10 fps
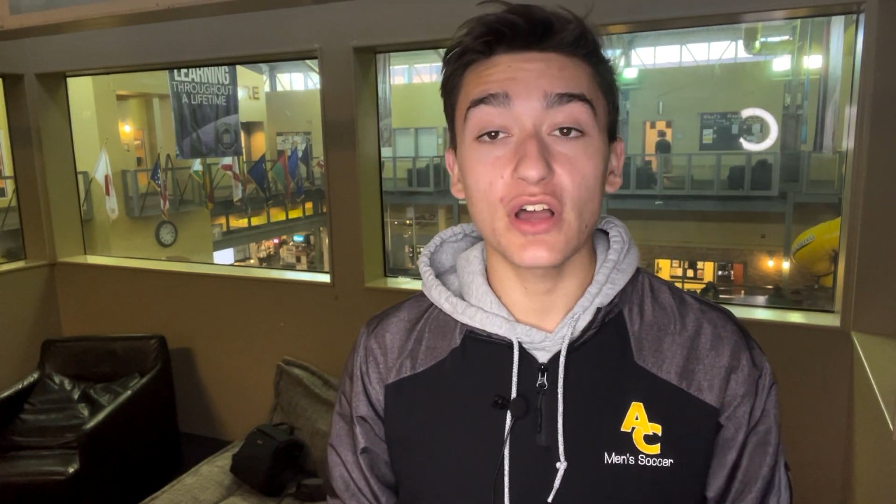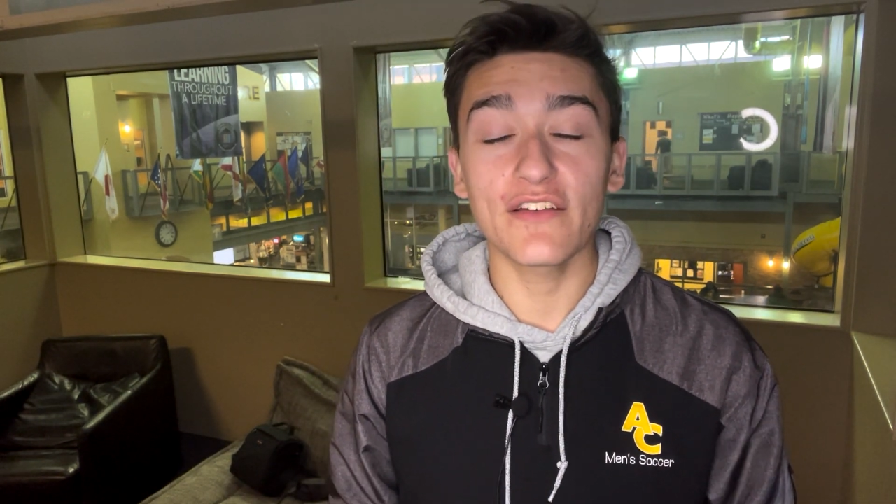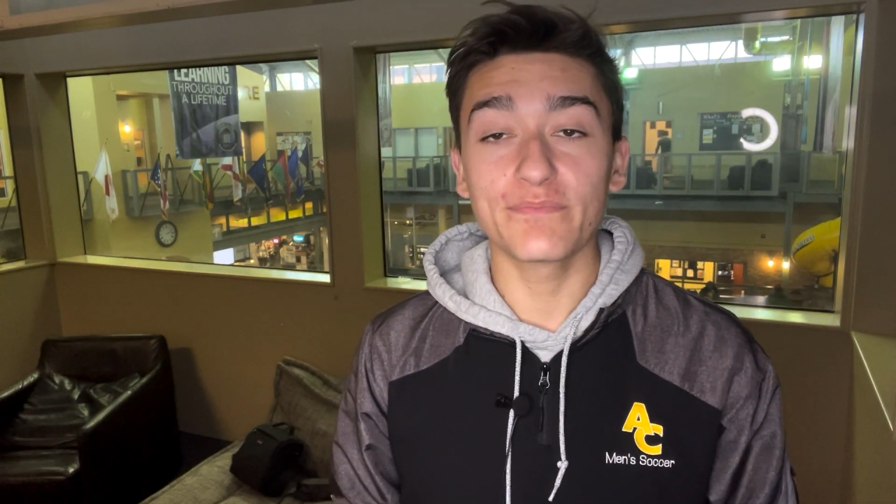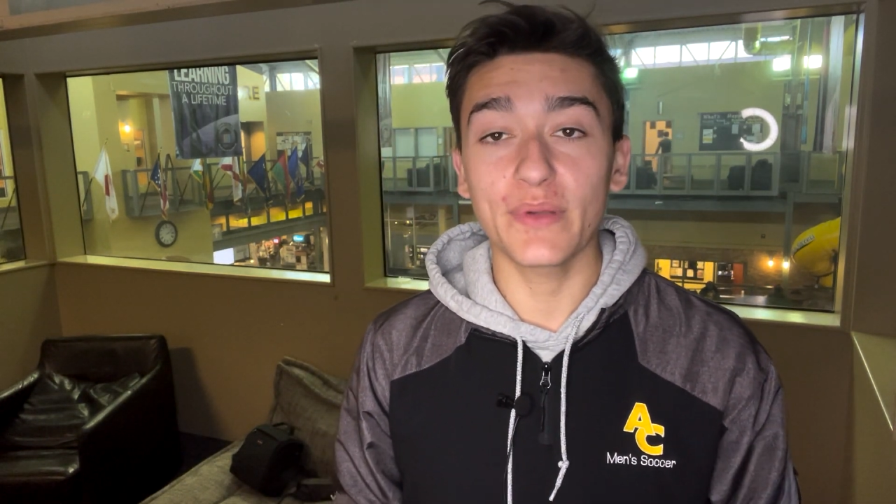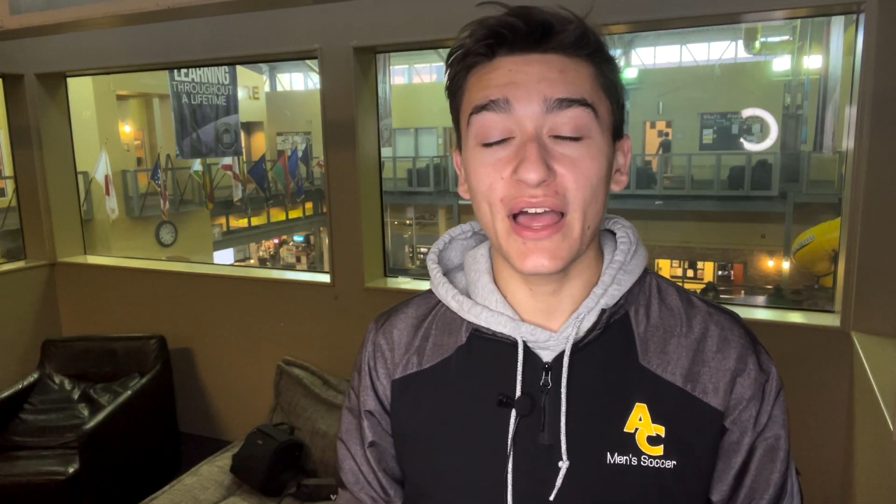i
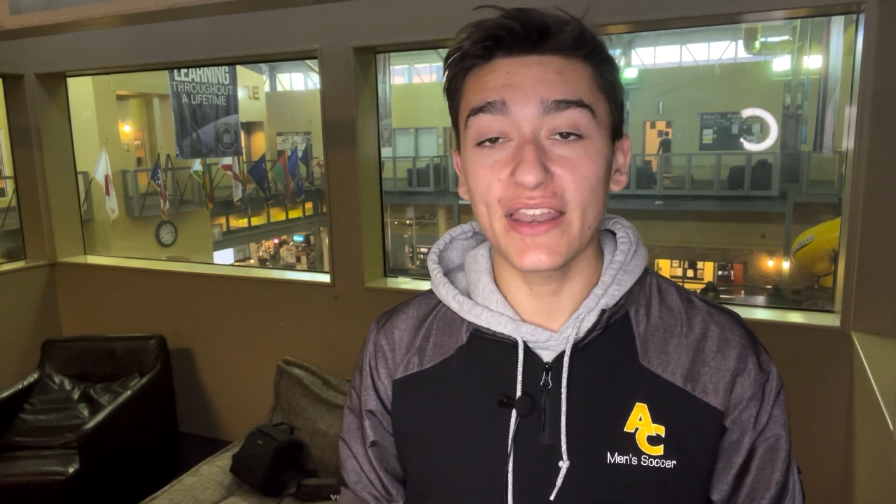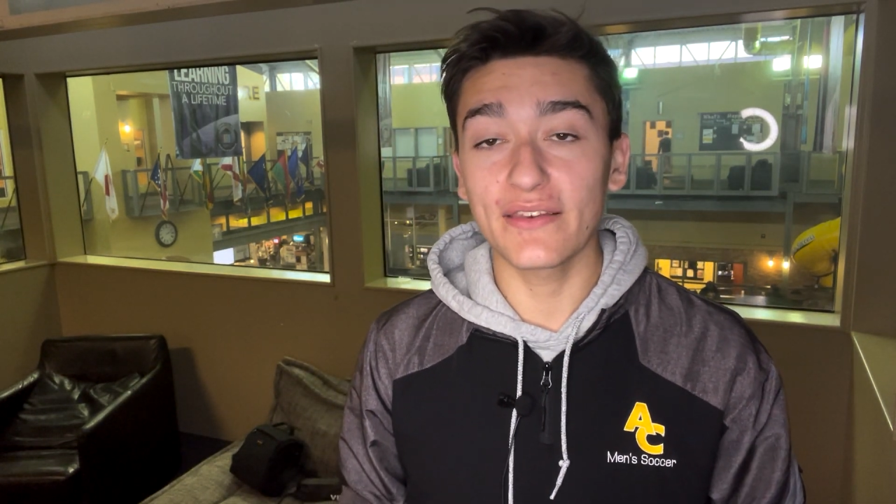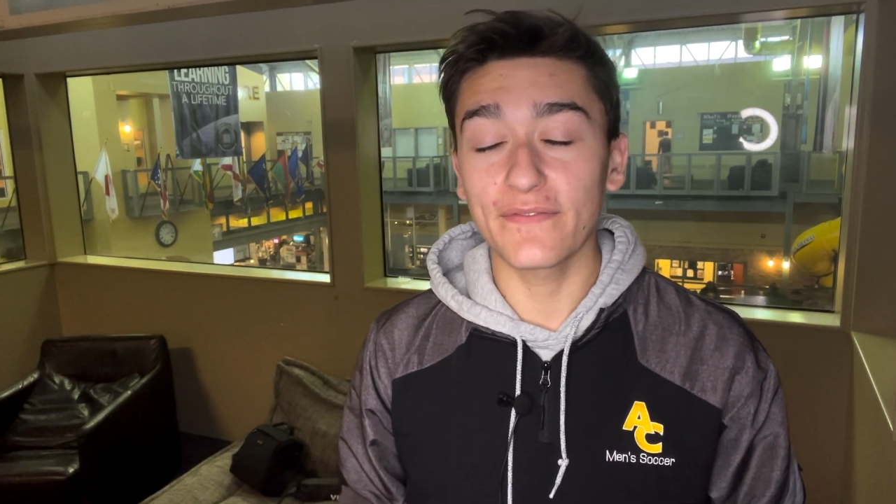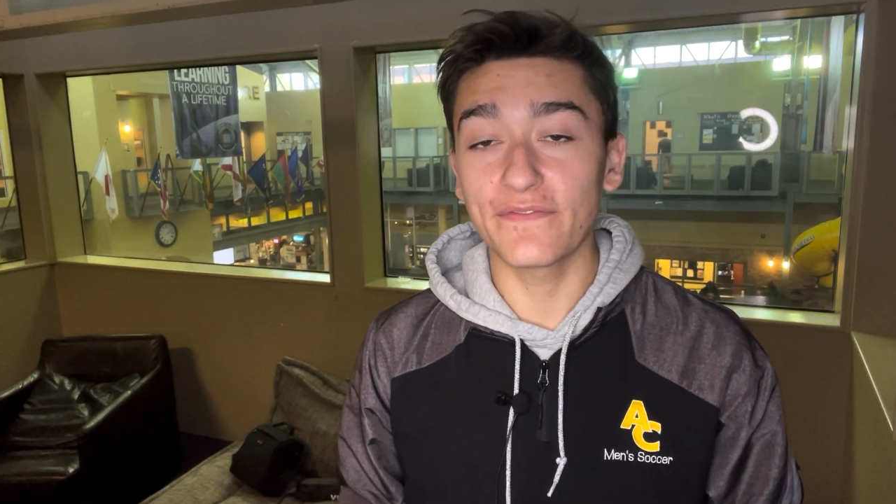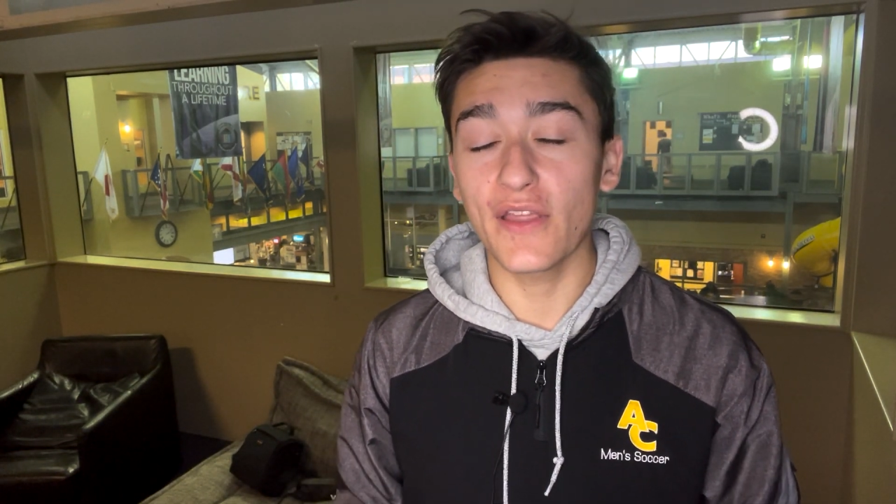have
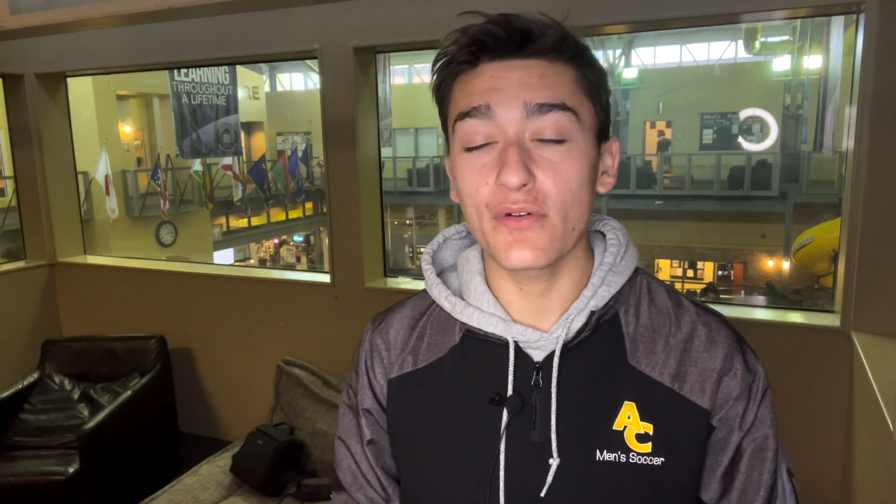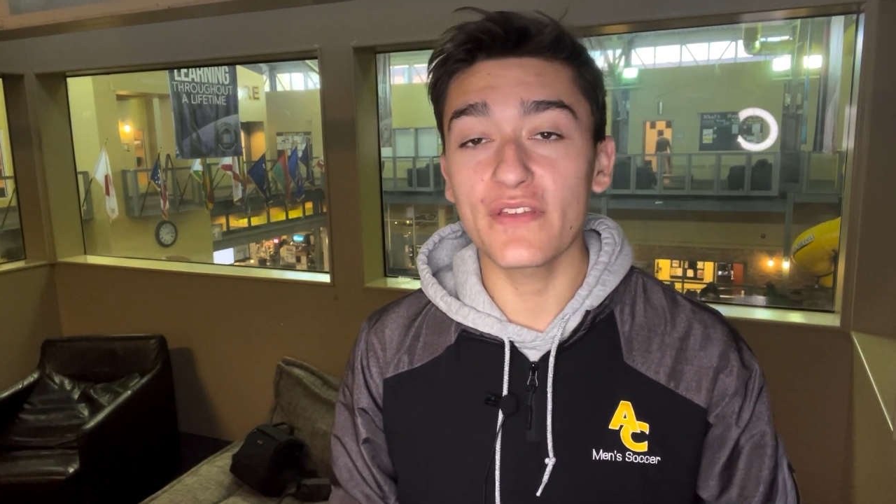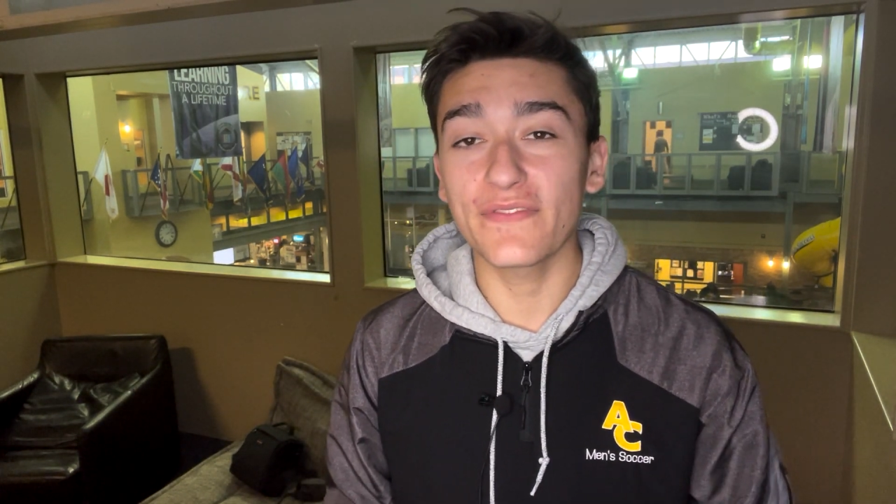gotten very,